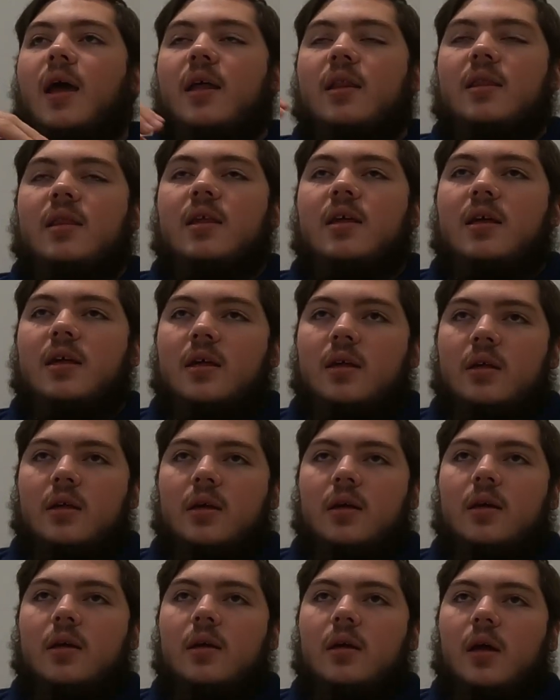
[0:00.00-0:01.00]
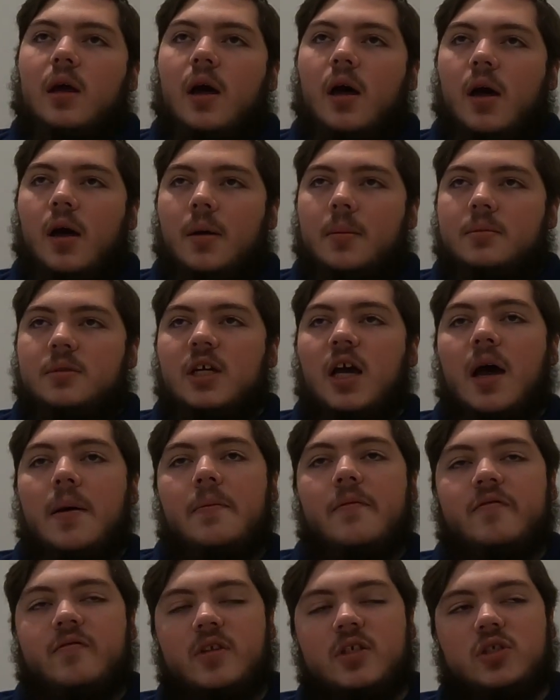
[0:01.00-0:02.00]
at the
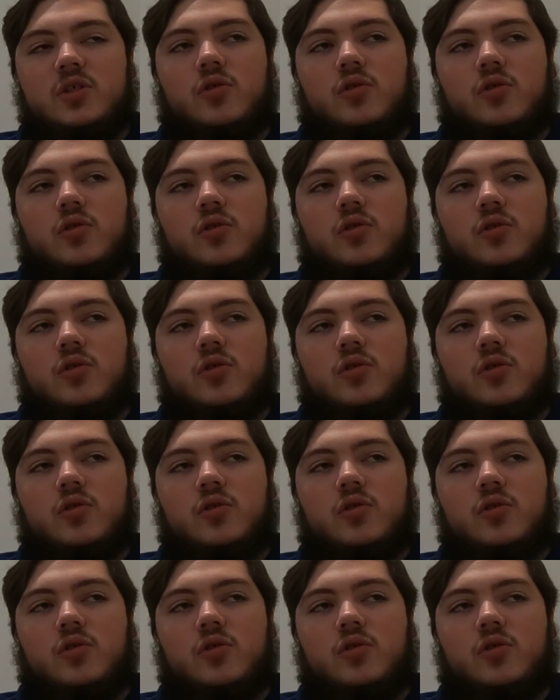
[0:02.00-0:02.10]
top of the